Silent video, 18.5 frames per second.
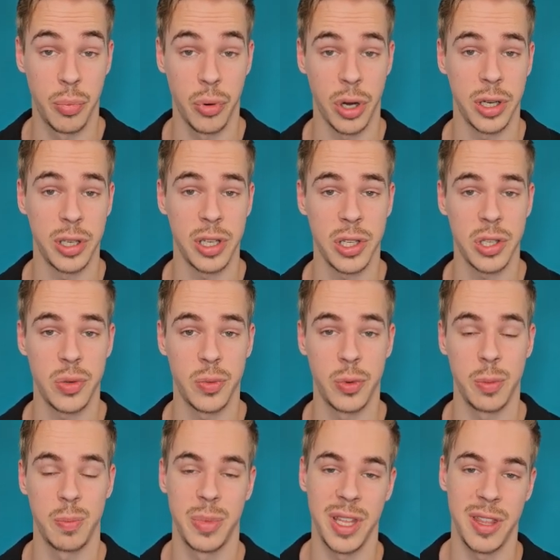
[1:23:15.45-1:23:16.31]

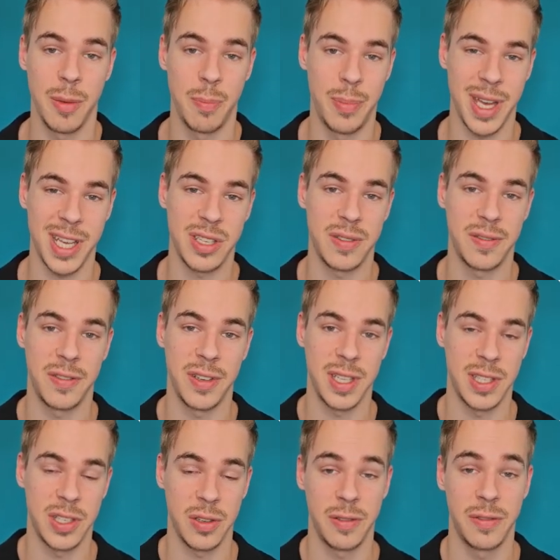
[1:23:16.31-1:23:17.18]
products would be the best
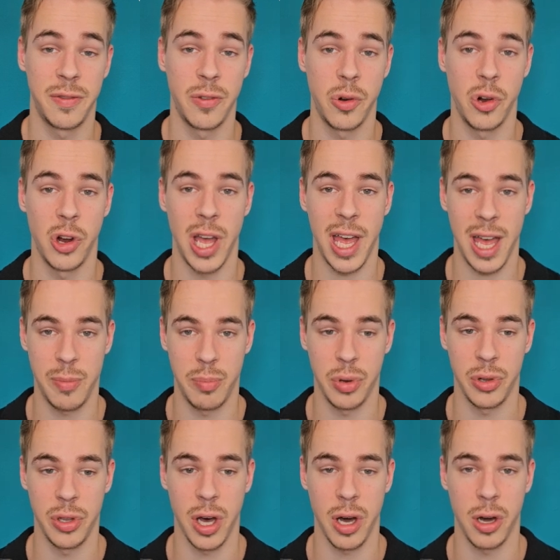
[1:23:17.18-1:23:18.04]
fit for
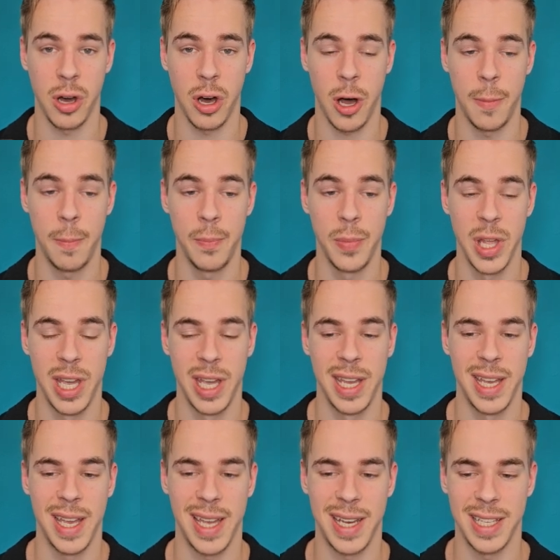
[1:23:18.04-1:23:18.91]
Apple.com.
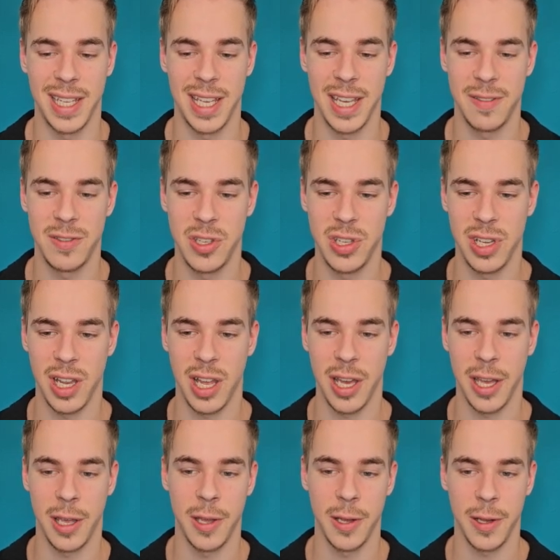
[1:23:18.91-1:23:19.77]
And it gives
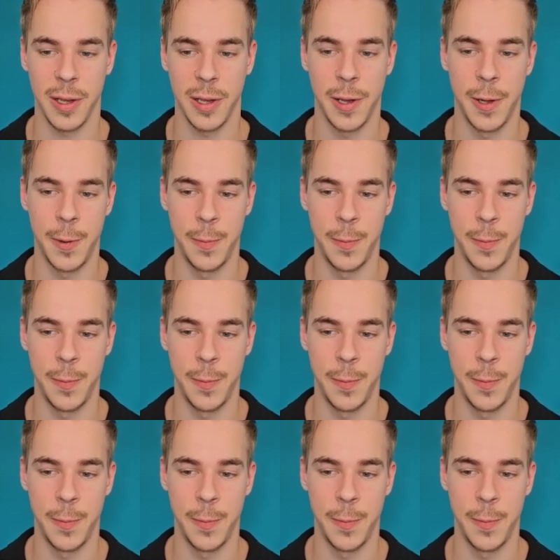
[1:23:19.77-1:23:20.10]
like,